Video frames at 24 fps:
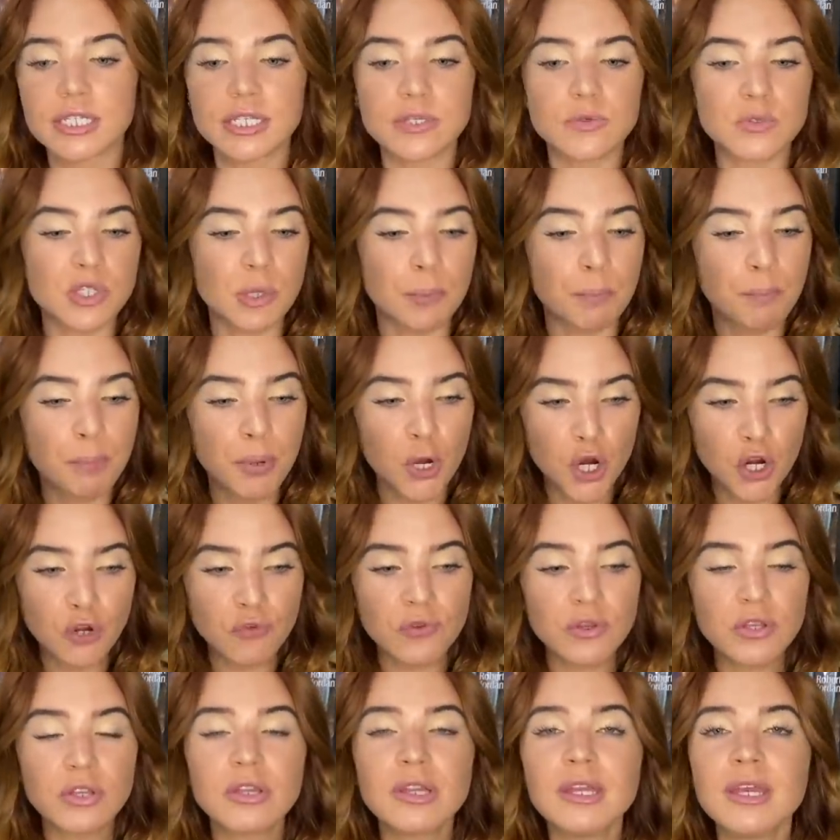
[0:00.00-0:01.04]
It was a
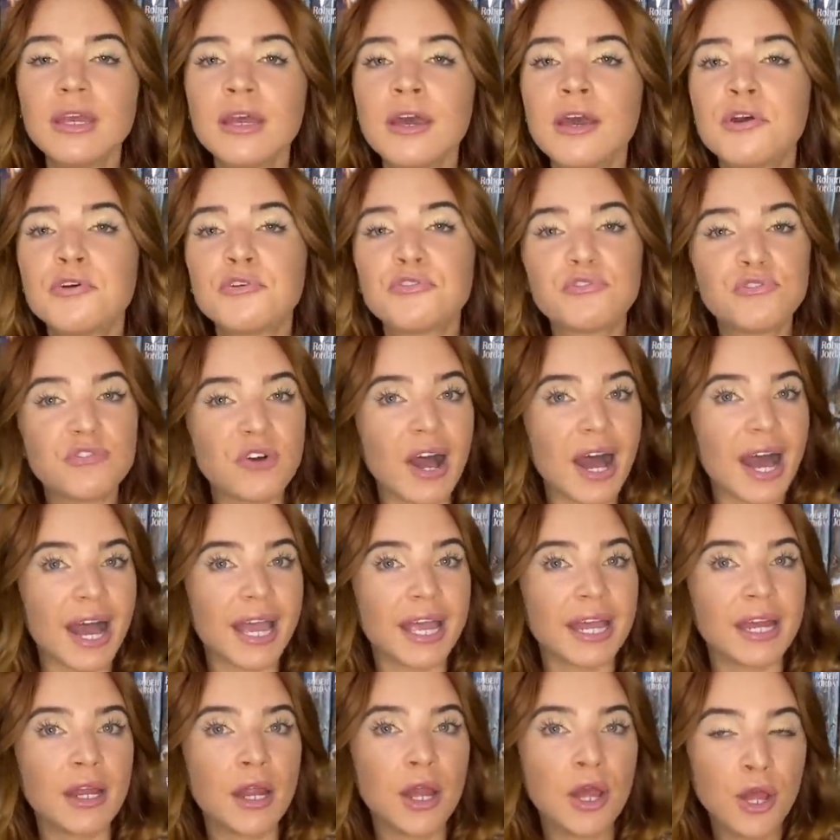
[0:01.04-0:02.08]
perfectly
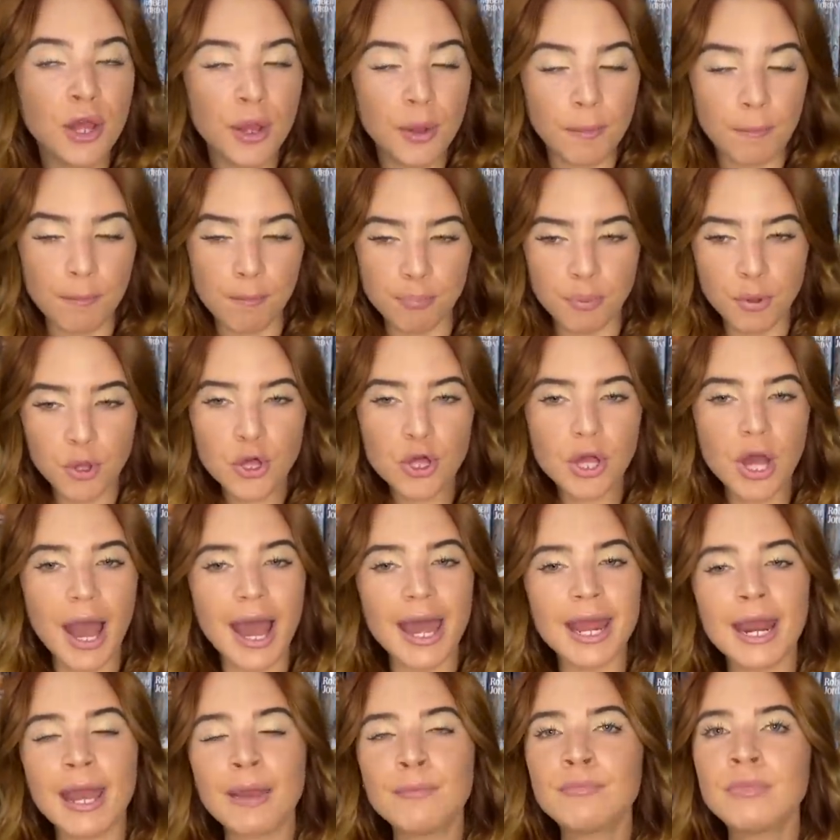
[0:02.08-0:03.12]
fine book,
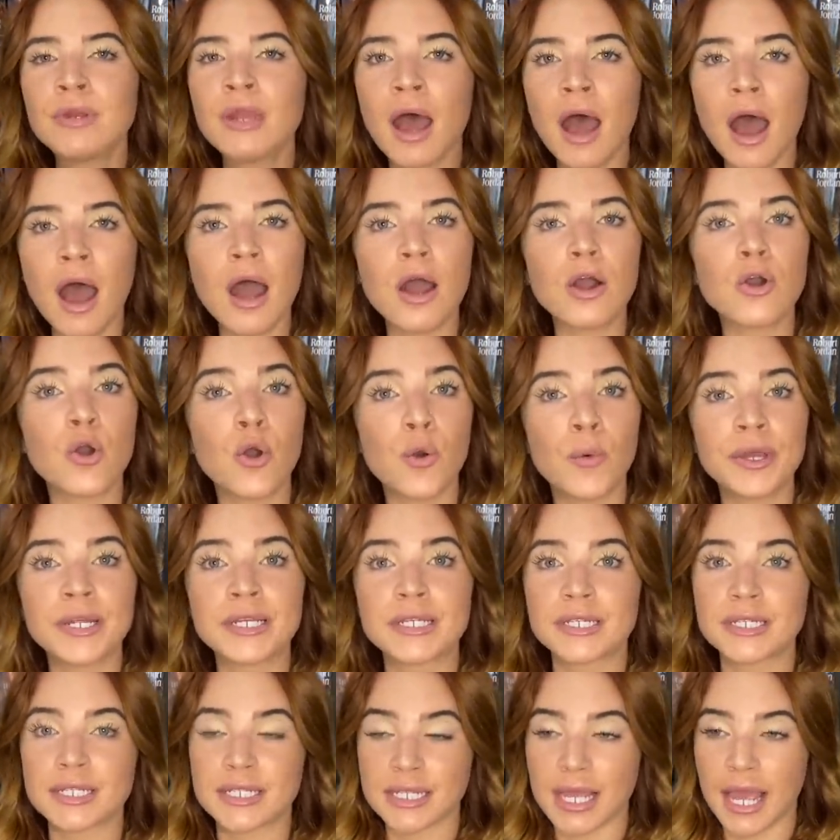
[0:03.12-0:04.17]
and I'm not going
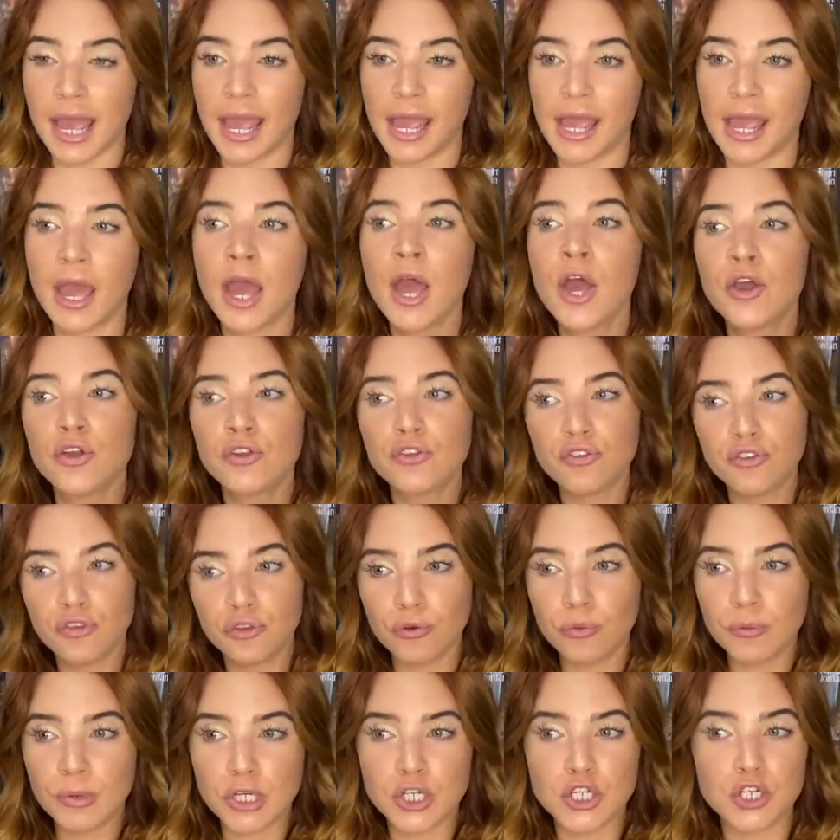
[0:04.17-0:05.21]
to say
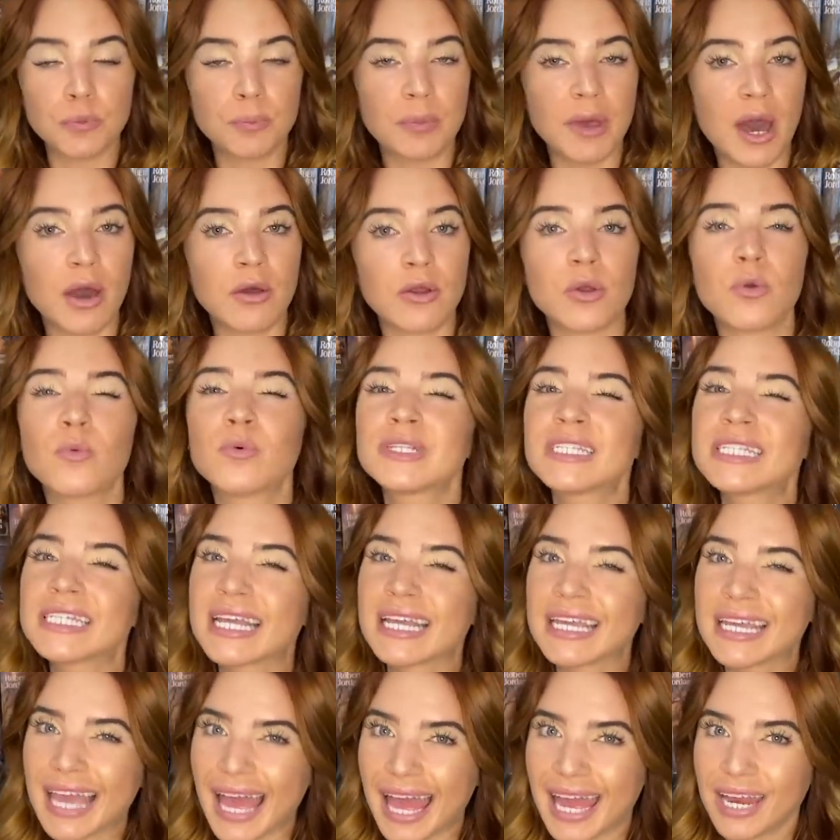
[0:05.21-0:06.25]
too much about it. Once
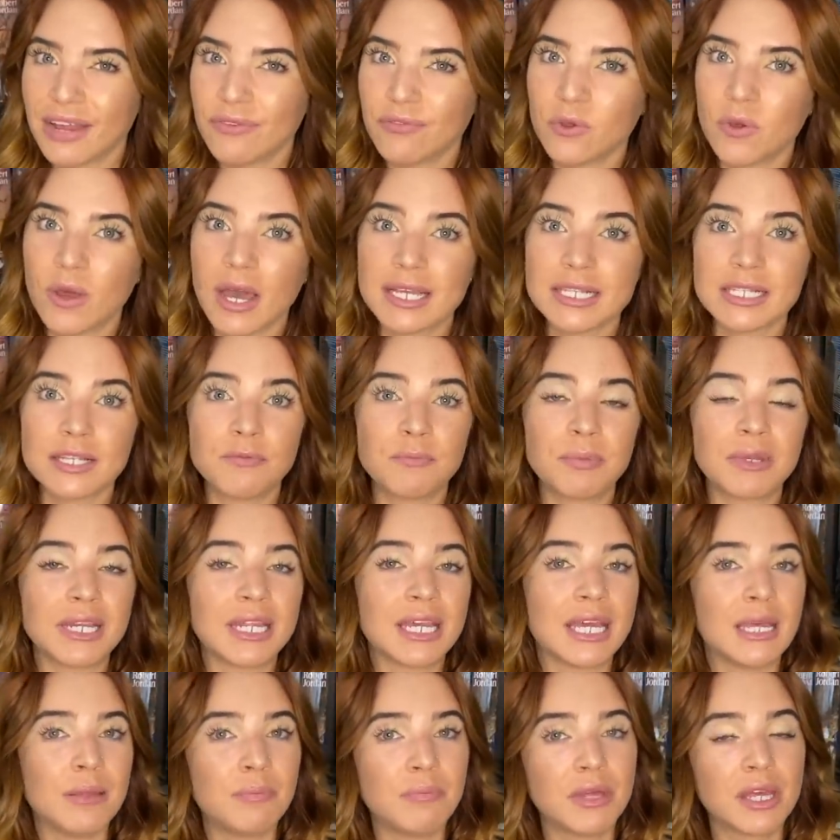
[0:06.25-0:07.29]
again, if you guys have been
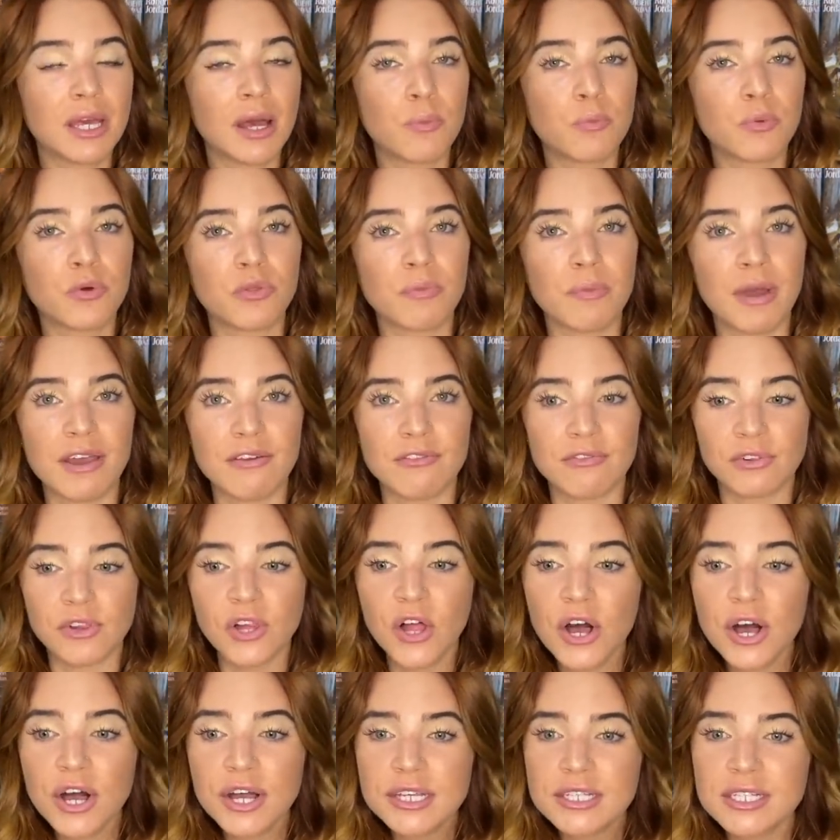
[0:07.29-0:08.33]
keeping up with my
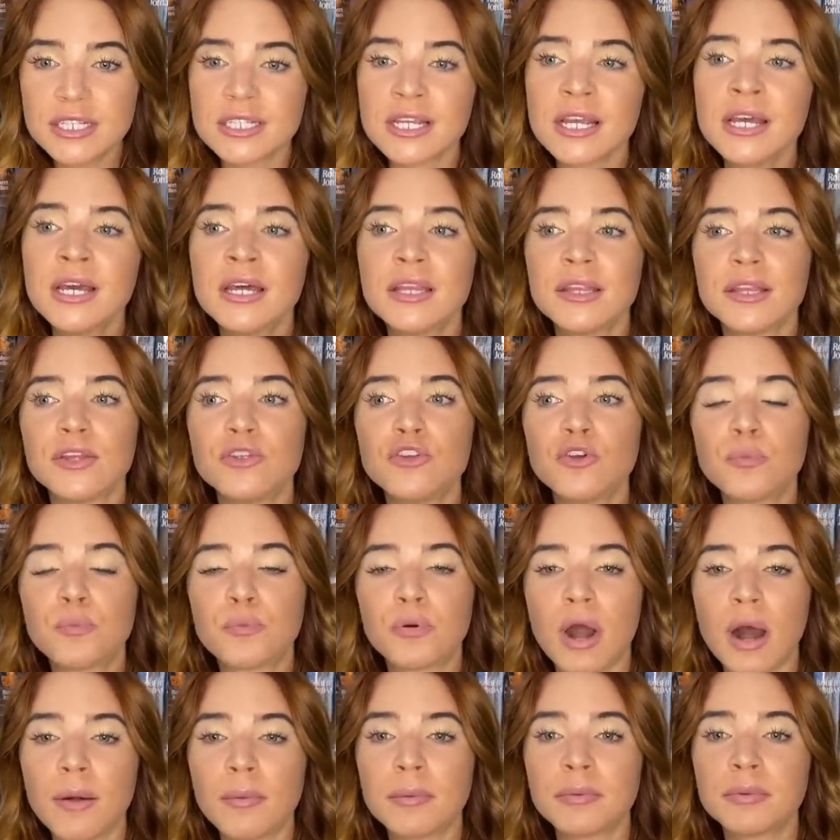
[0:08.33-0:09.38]
vlogs, then you'll
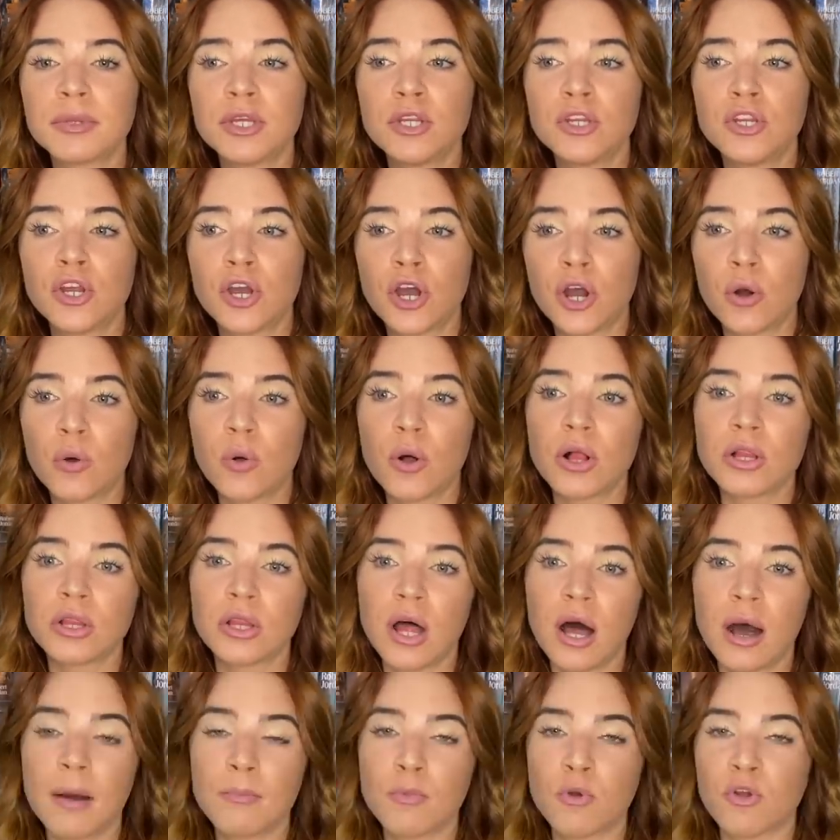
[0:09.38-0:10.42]
probably know a
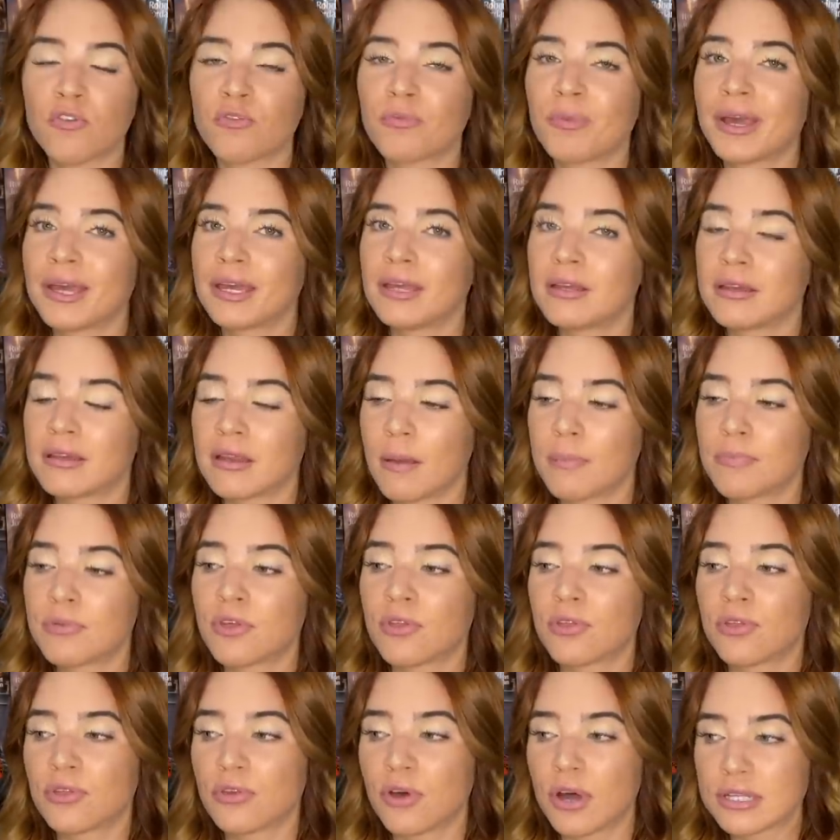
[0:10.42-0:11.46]
lot more of my in-depth
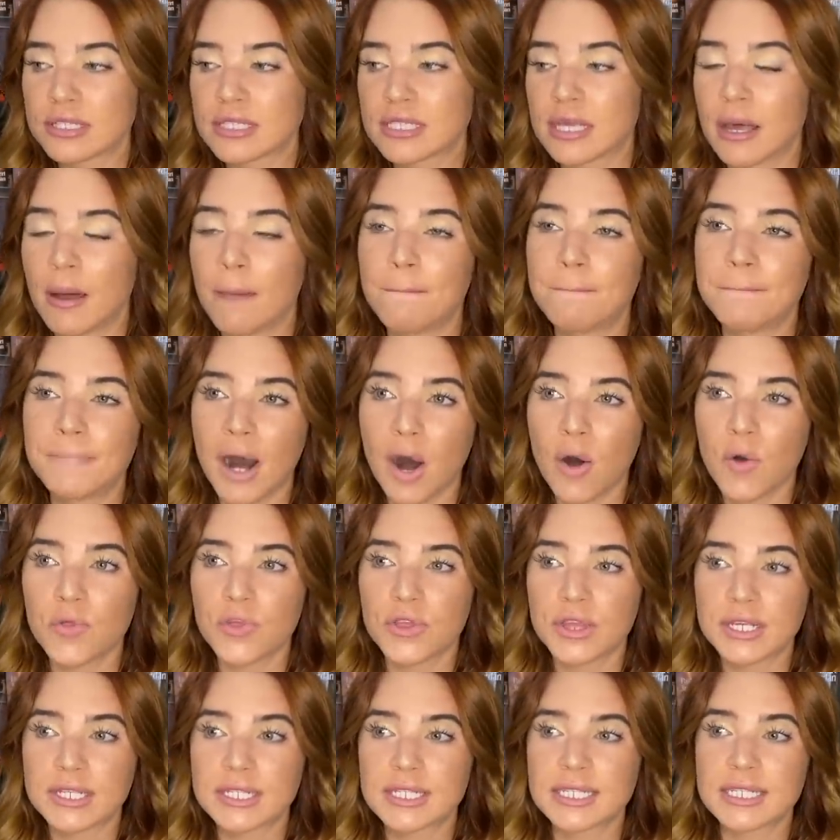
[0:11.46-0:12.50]
thoughts about
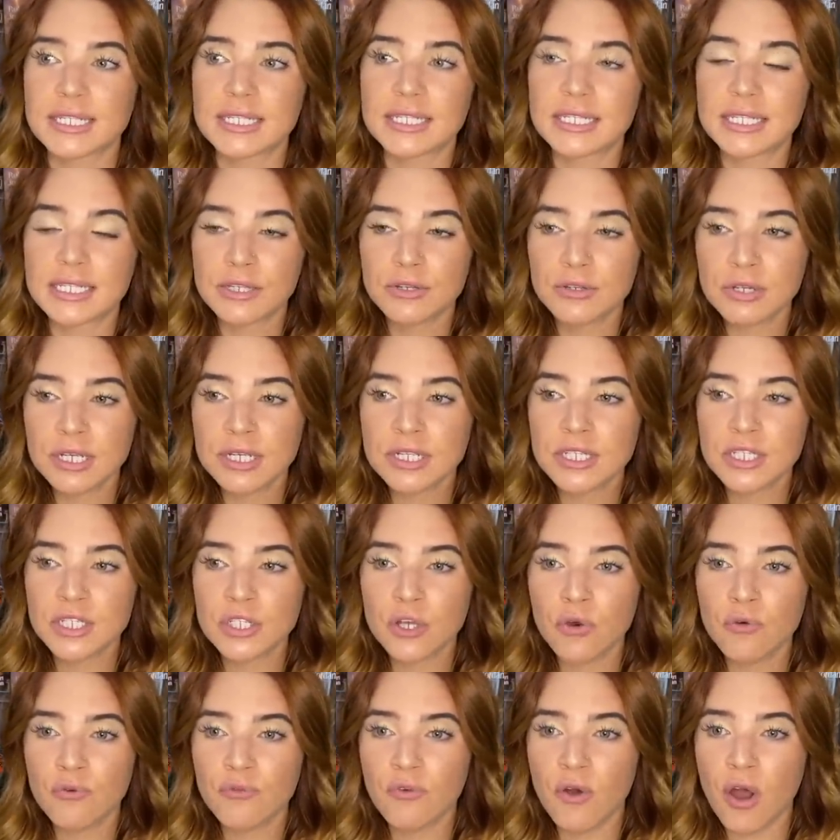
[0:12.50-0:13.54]
this series
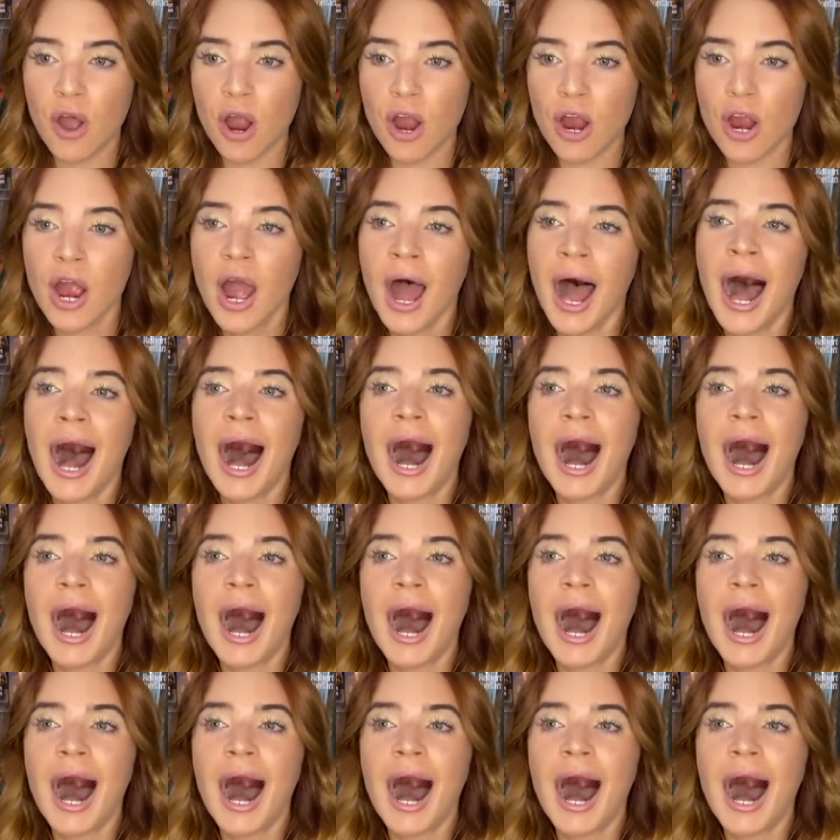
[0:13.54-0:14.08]
so far.